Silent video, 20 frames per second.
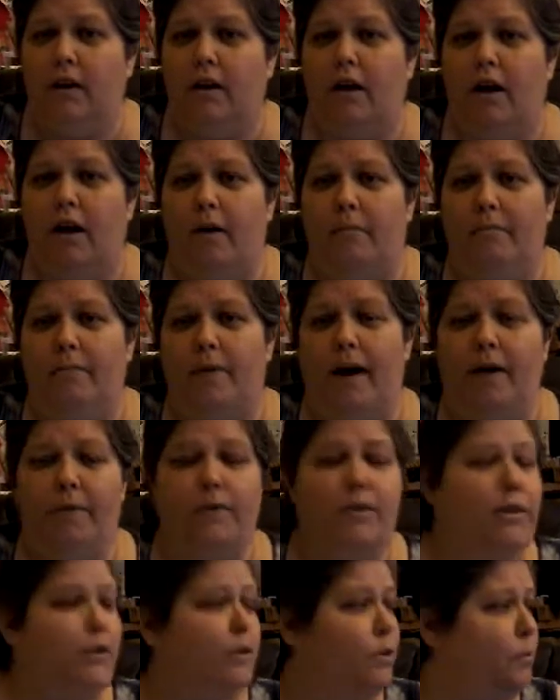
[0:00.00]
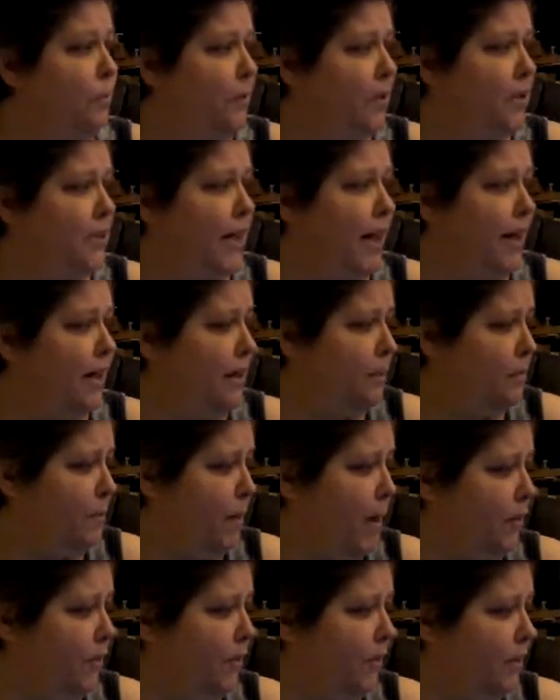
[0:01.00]
Um, I was super excited
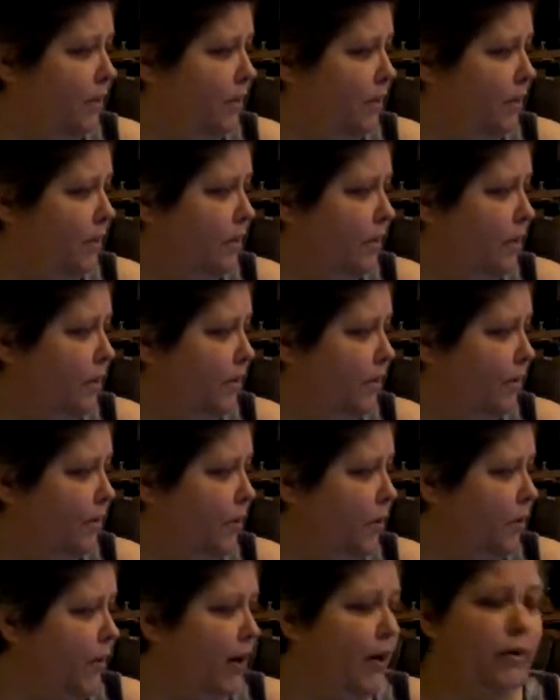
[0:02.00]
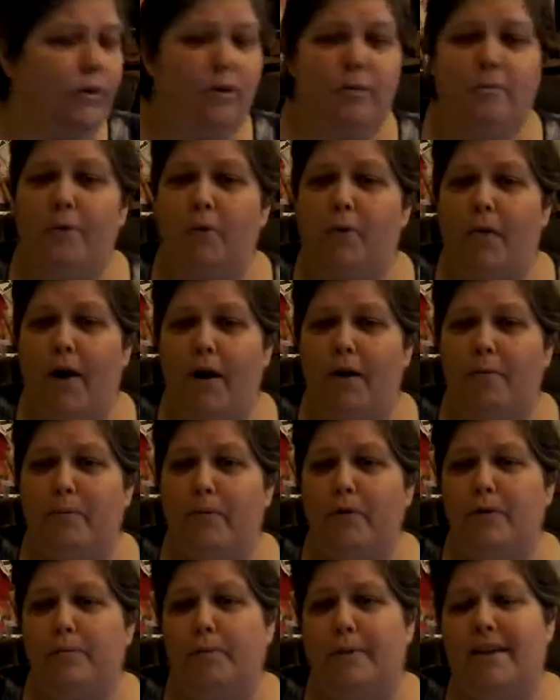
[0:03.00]
about the uh, the Gregory Maguire
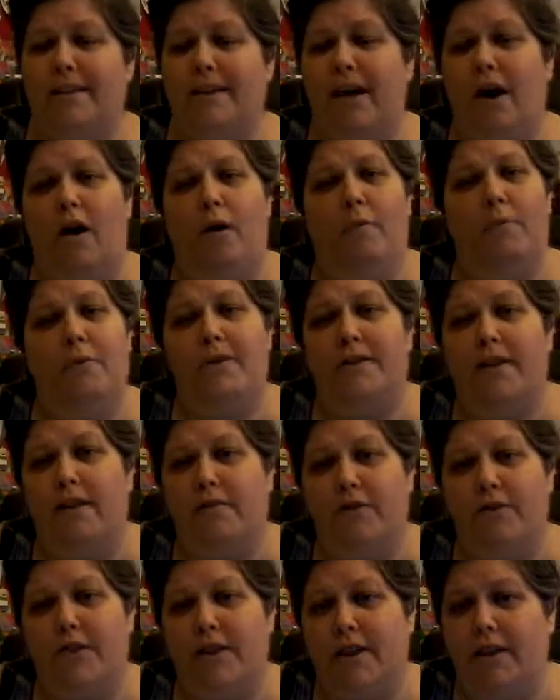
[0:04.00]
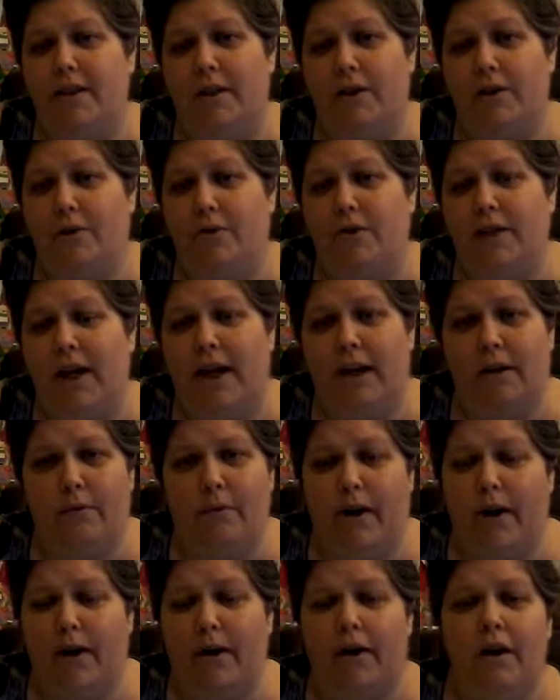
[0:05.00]
books because I almost never see those
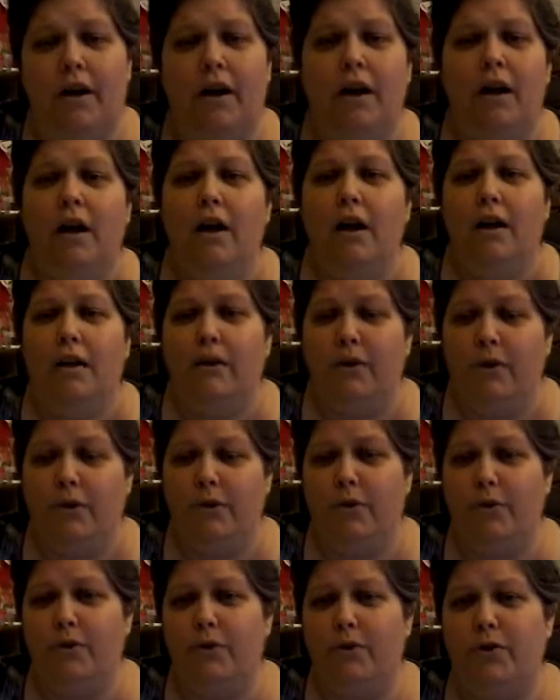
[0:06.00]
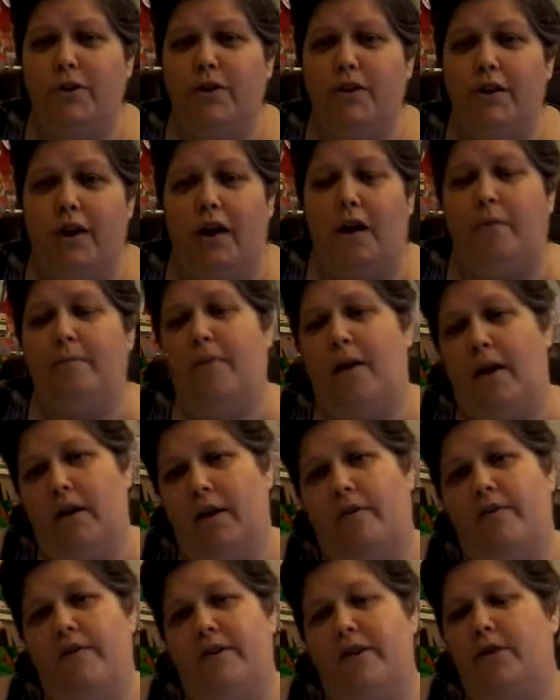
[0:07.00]
anywhere used. Um,
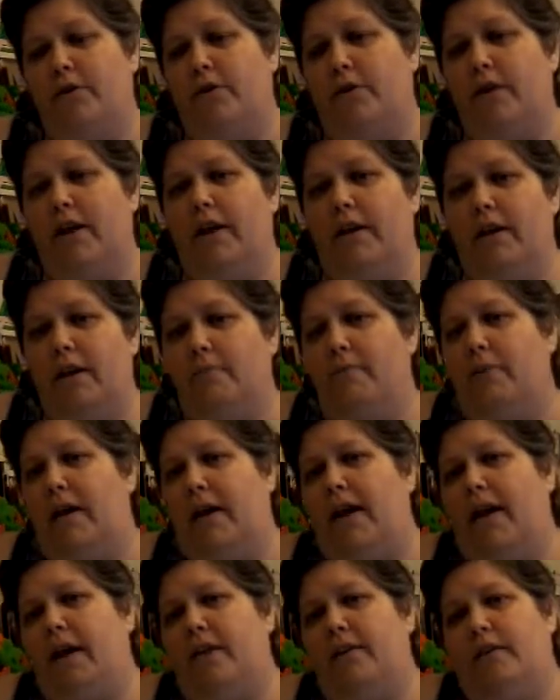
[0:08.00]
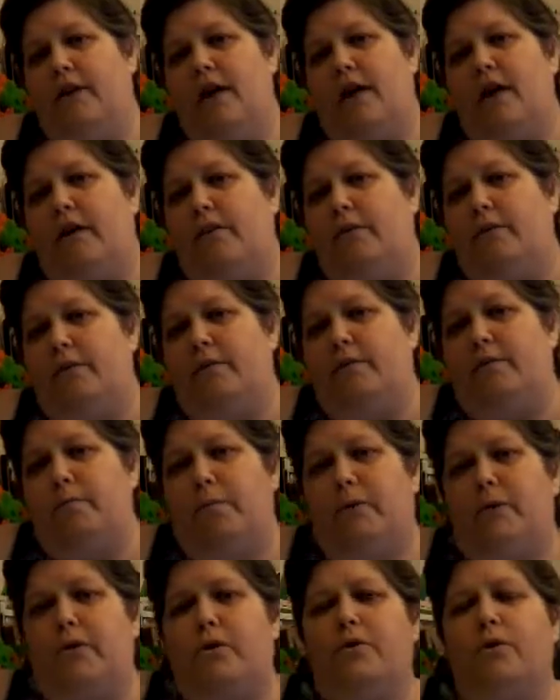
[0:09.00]
obviously, you can get them like at uh, Thrift
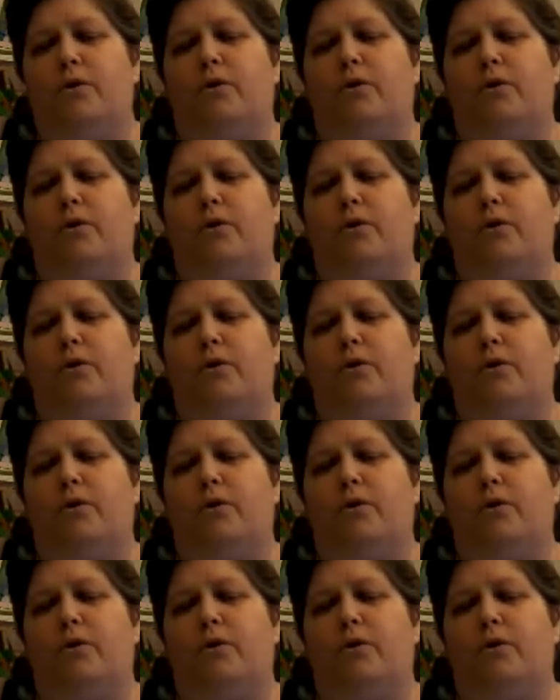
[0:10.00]
Books